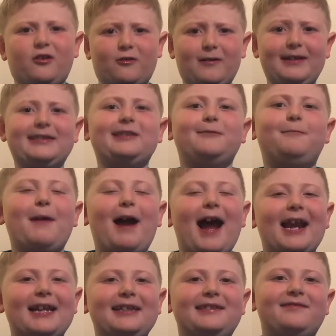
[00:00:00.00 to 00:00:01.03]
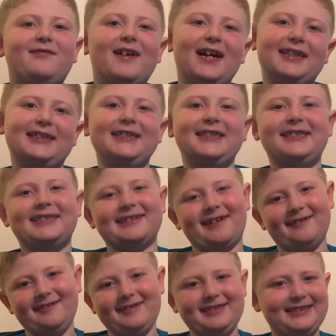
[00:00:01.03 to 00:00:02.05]
Crystal Palace versus
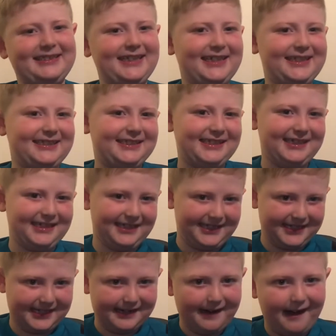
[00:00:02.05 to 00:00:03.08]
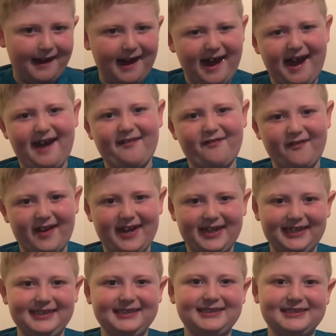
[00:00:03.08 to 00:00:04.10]
Stoke City. I
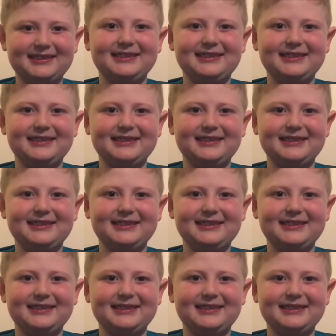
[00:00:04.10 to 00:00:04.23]
think